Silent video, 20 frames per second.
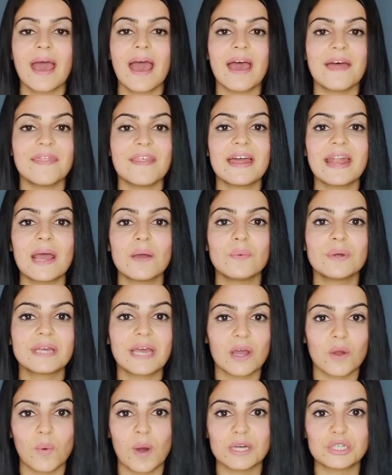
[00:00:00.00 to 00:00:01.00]
And then I would
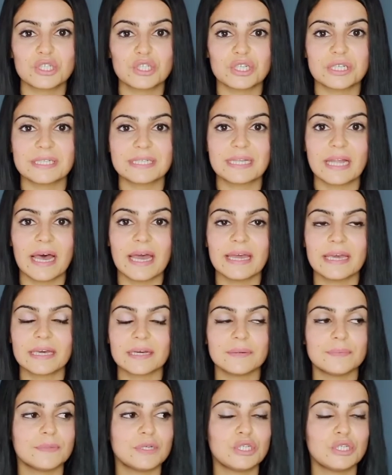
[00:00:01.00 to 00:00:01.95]
get questions like,